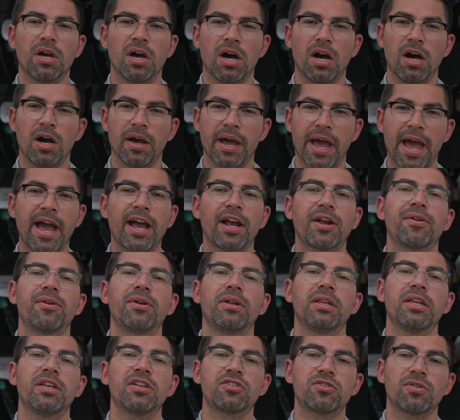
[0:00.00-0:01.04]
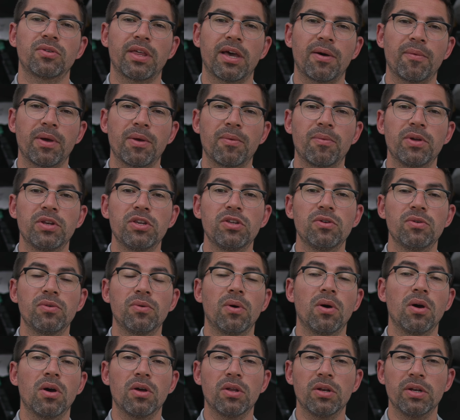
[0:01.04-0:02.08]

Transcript: accurately, so that way when you